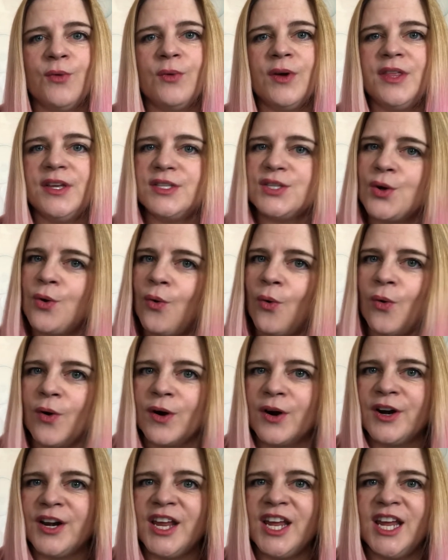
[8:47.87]
with its
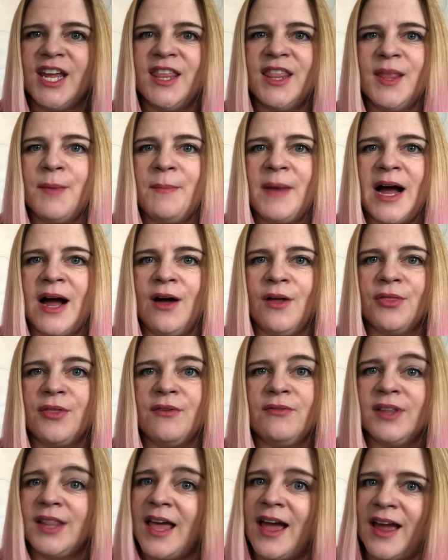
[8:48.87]
horn in the mouth
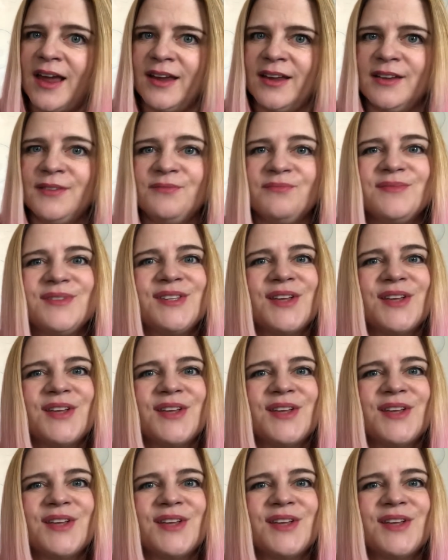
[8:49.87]
of a lion.